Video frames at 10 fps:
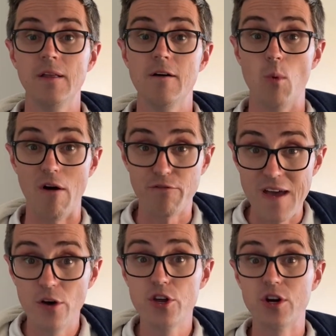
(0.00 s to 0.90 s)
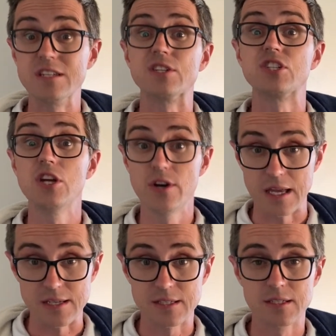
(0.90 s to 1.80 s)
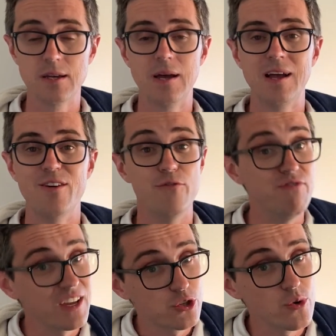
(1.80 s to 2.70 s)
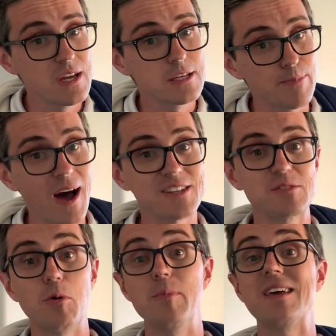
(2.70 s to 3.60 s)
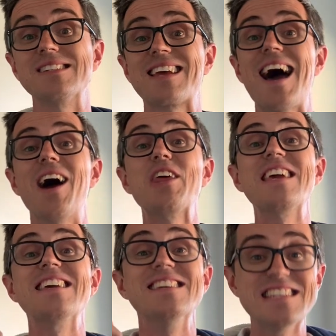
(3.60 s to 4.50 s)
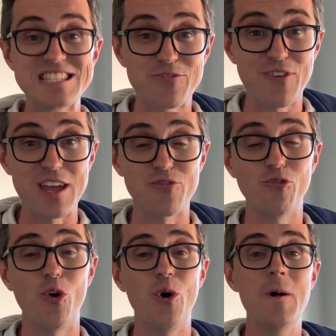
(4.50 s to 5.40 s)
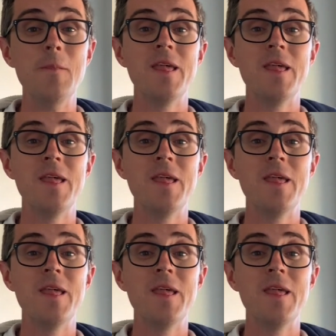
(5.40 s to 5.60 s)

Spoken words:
while failure is serious, victory is possible because God is faithful